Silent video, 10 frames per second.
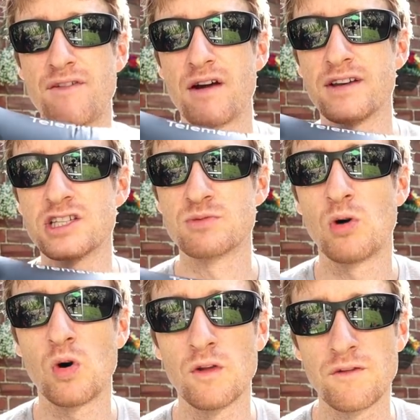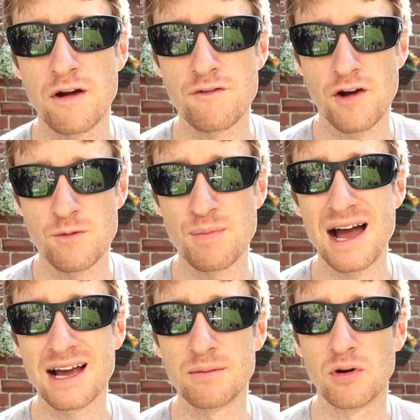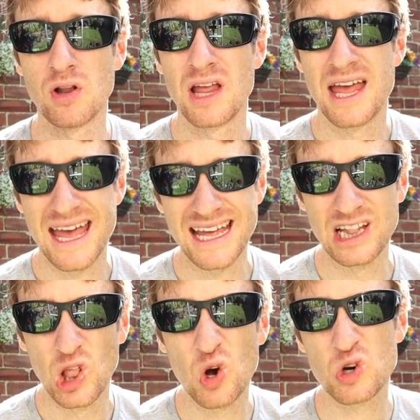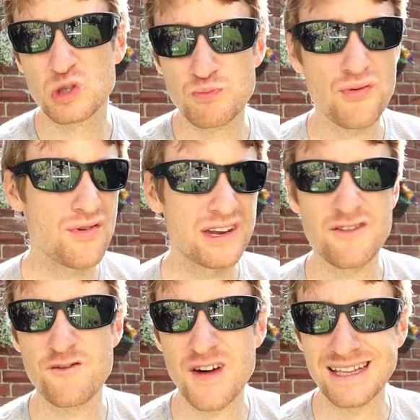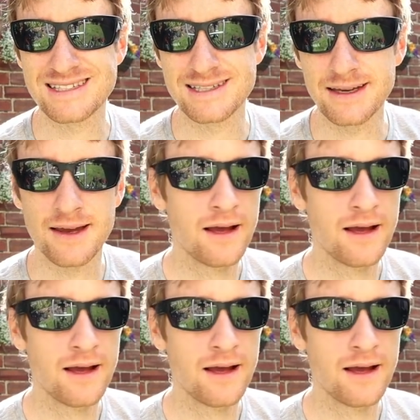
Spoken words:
very small, very, very packable. It looks pretty fancy.